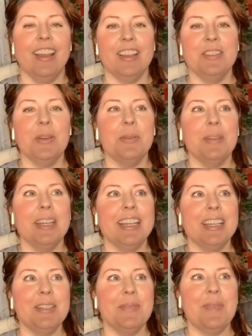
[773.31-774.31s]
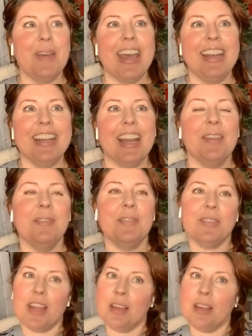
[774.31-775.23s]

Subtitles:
And so I'm getting into bed and I'm